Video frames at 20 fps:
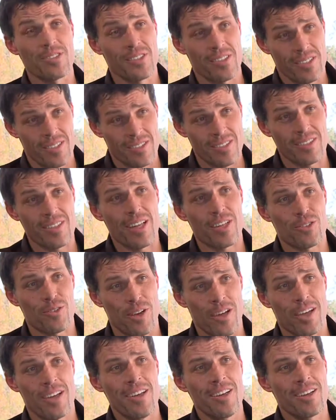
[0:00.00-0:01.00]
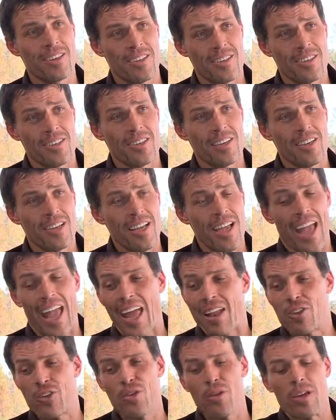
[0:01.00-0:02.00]
That's exactly it. That's all they're
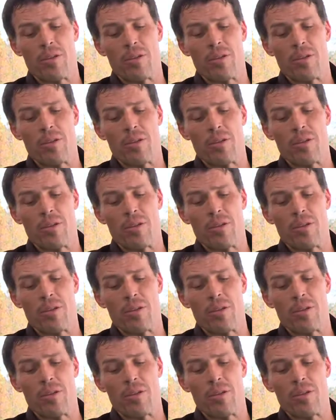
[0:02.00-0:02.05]
focused on.